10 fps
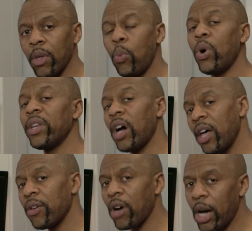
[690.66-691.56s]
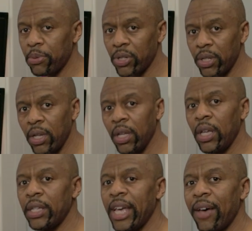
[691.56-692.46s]
One other option
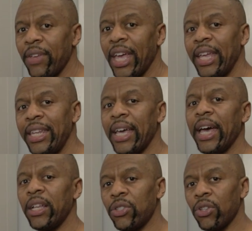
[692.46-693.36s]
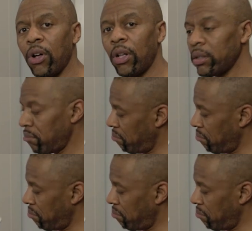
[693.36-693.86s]
is having NDI installed